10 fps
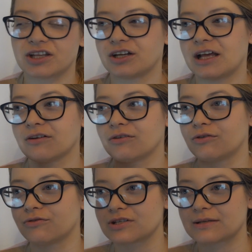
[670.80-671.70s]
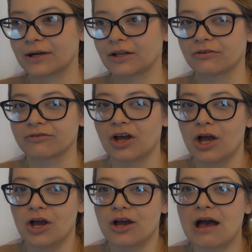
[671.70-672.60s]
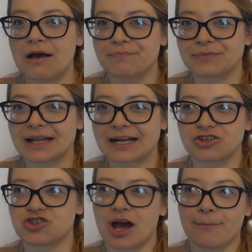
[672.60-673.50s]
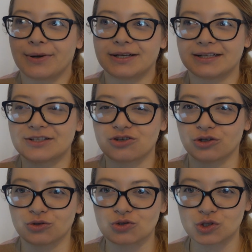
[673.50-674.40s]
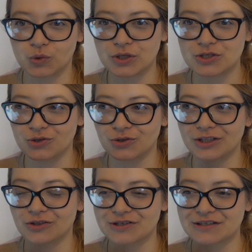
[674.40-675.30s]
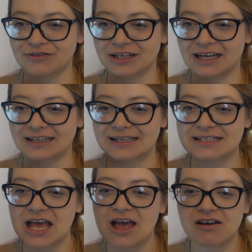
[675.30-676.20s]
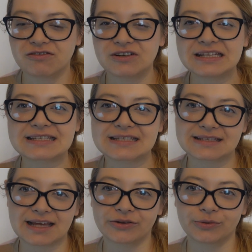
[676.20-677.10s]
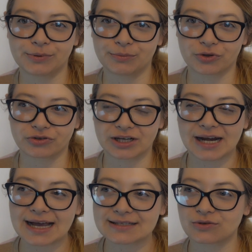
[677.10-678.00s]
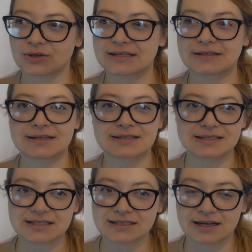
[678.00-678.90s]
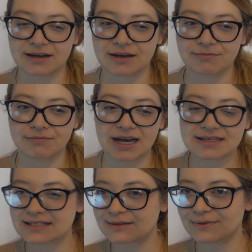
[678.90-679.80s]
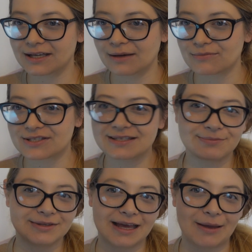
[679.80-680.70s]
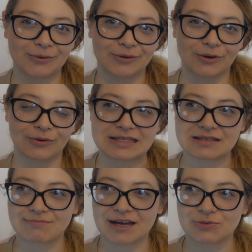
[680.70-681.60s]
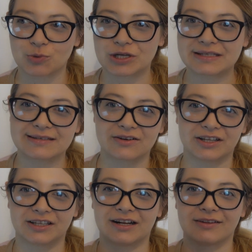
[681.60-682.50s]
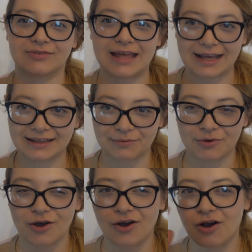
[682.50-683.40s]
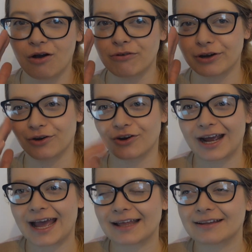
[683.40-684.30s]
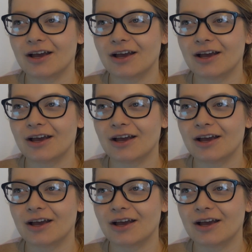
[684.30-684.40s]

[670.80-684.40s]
rather than go for some kind of like jumper that is going to squeeze you in or something like this. Fleeces tend to be more relaxed. You can unzip them, zip them, you know, it's much more easier rather than take them over your head.